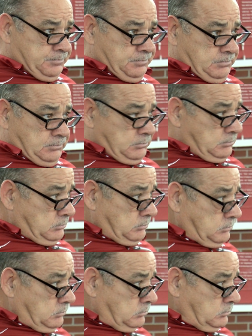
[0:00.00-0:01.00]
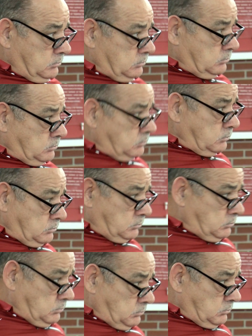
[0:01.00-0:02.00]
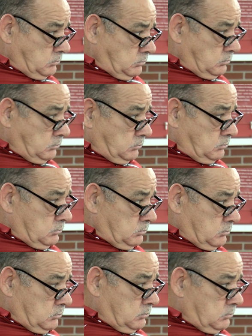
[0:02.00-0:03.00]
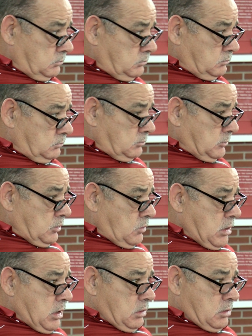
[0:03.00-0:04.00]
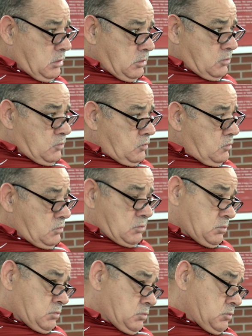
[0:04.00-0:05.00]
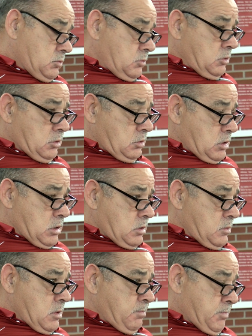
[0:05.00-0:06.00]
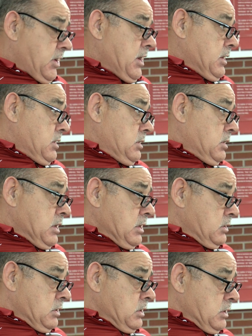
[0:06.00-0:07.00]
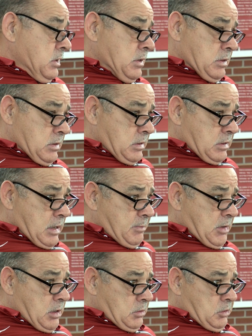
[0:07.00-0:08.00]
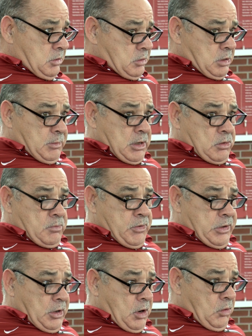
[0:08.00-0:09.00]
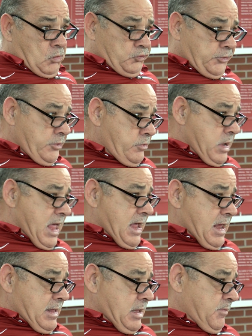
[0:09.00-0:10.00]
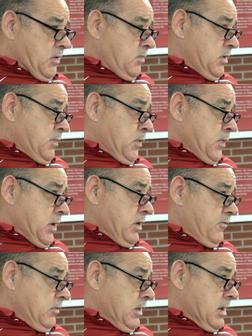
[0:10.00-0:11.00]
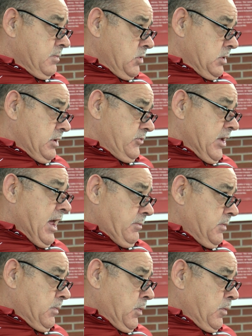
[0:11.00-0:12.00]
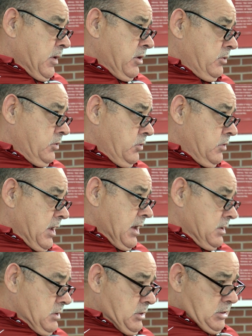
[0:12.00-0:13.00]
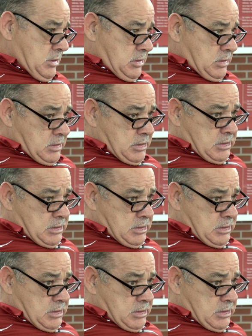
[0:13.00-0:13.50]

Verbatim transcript: How much do you look for Scooter to be kind of an anchor, uh, player and a leader? Eh, big, and, and, and, and I'm not you know I'm not going to put it all on Scooter. I got to help him be prepared for that, but he's got to be prepared to do that.